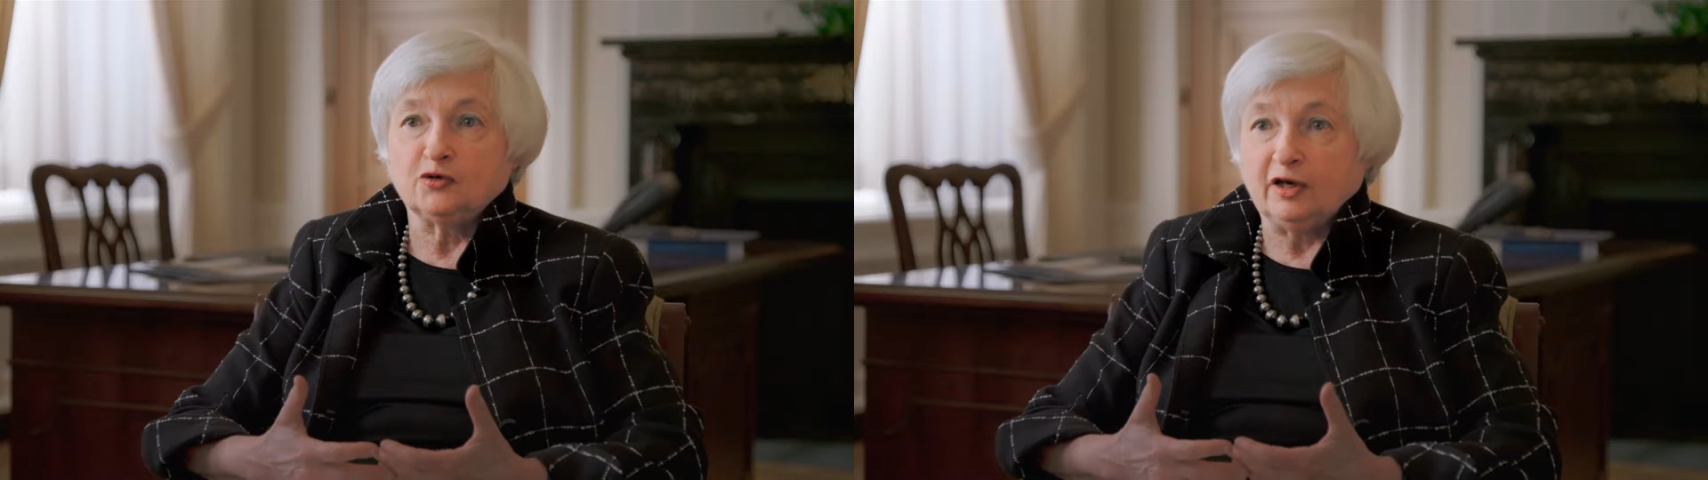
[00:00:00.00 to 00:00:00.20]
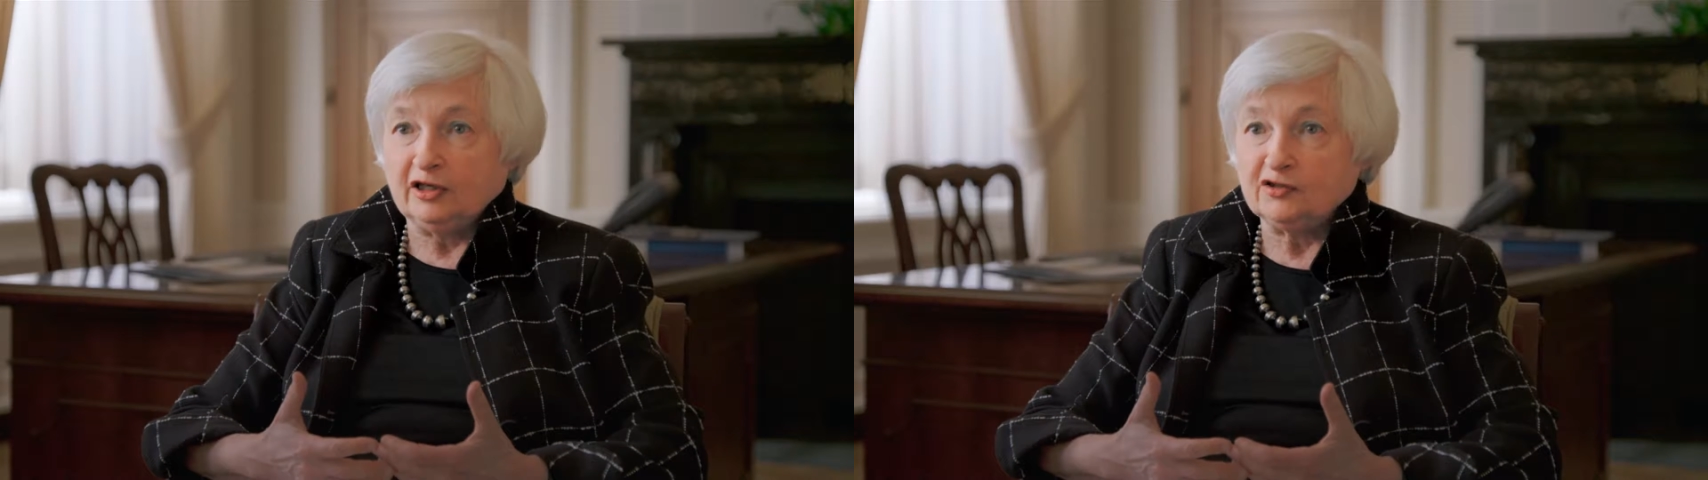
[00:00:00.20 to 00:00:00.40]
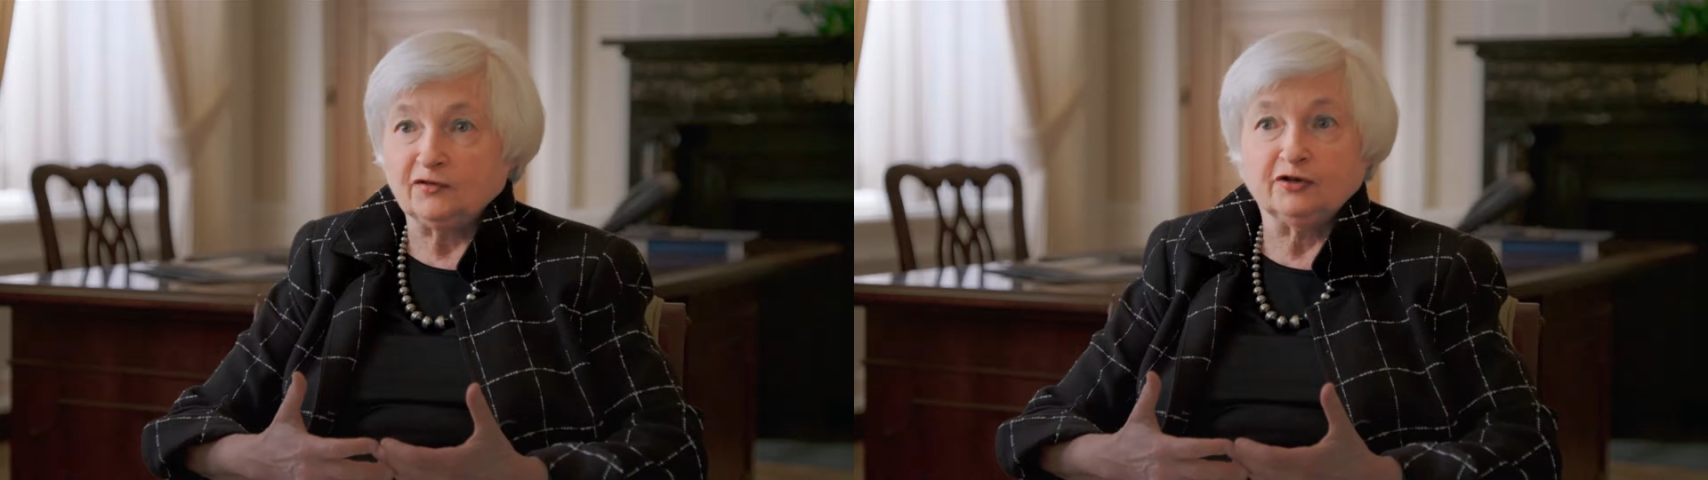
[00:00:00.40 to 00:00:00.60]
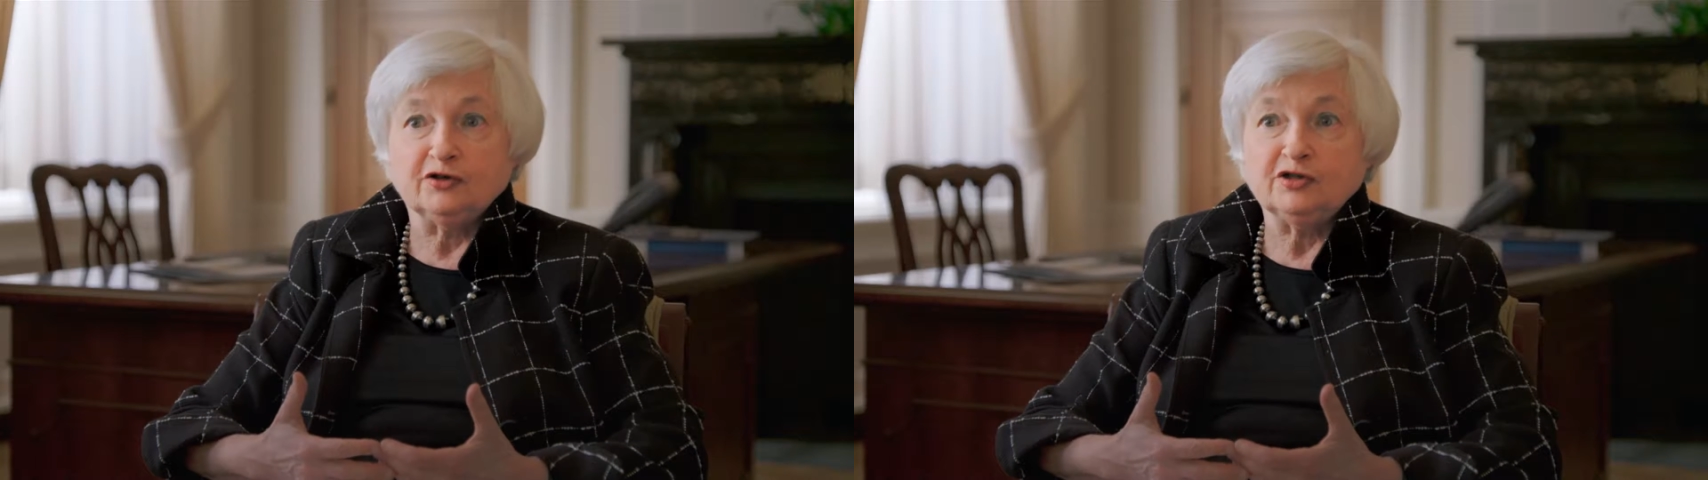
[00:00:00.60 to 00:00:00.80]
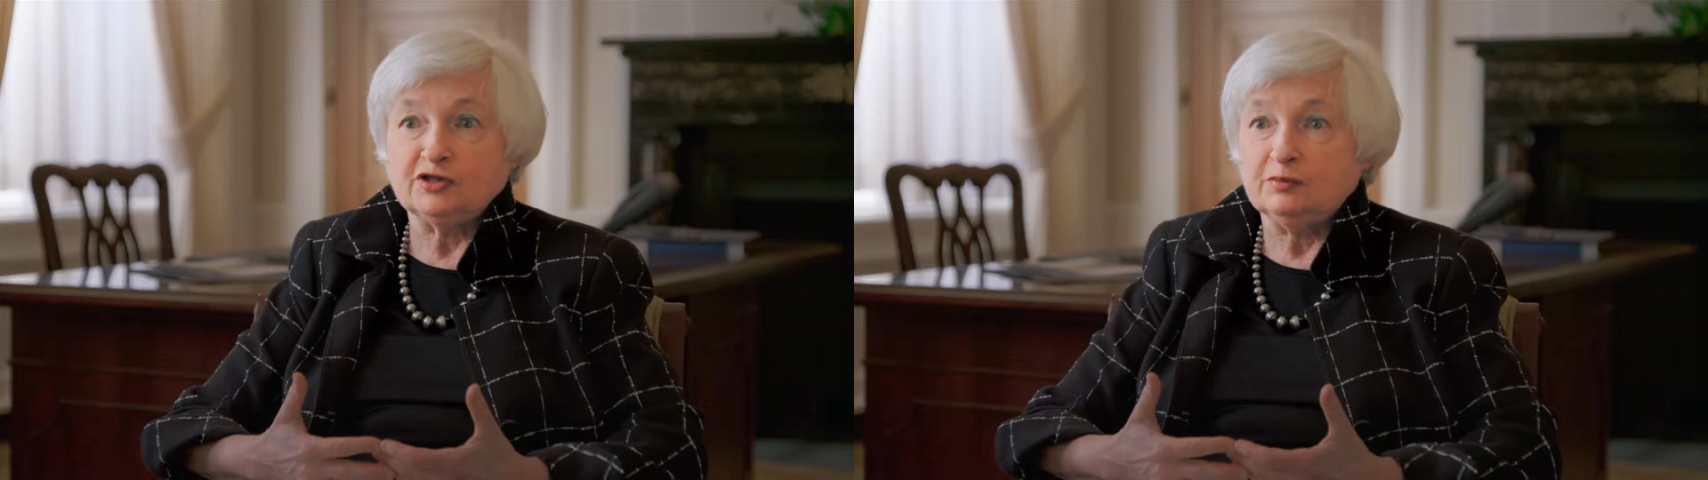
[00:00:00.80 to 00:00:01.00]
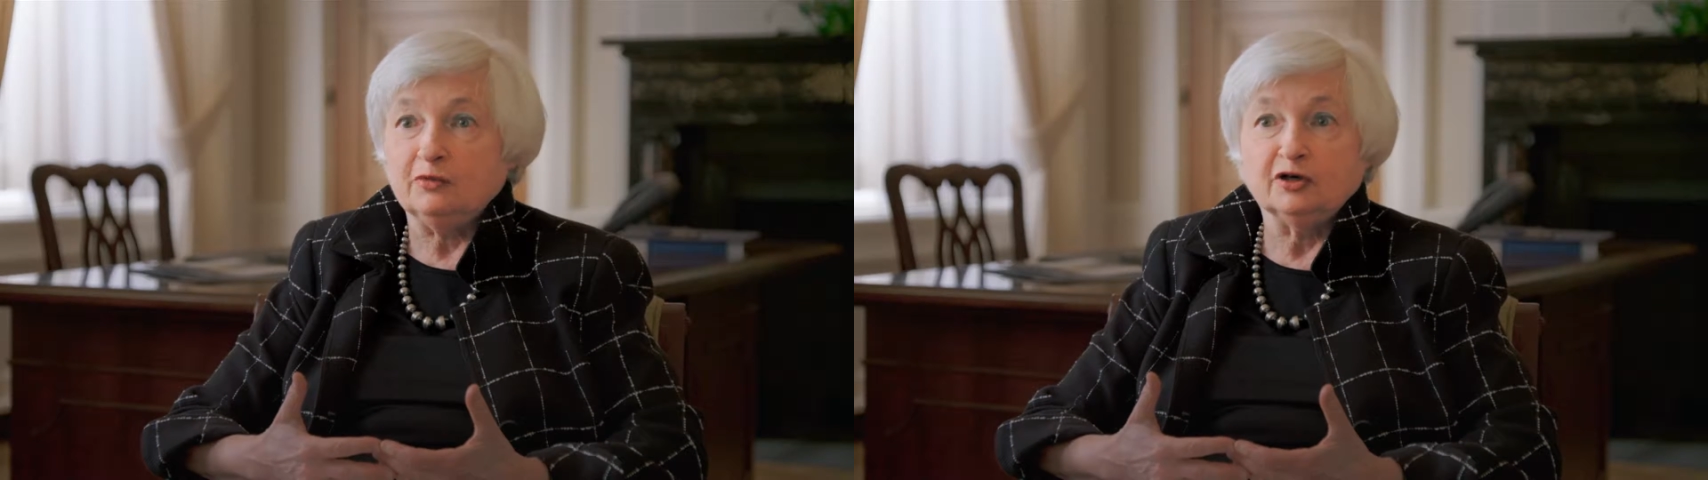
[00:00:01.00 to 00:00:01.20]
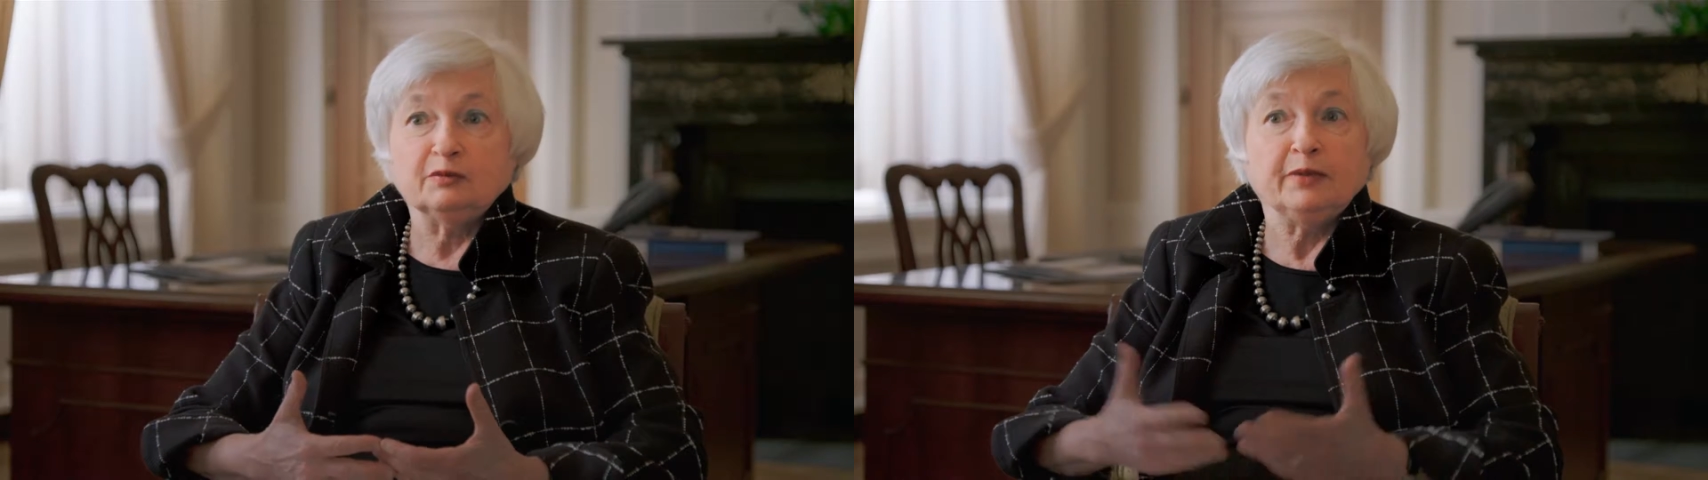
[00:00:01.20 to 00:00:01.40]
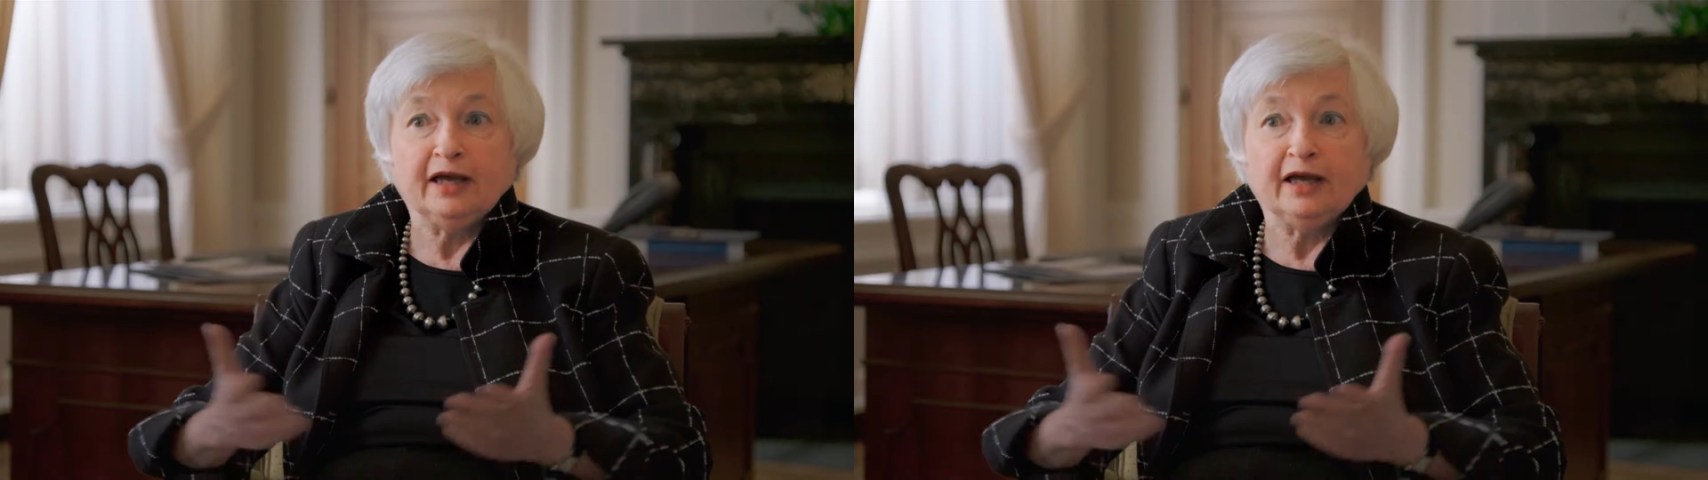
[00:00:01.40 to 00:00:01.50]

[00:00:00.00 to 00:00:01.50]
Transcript: transfers among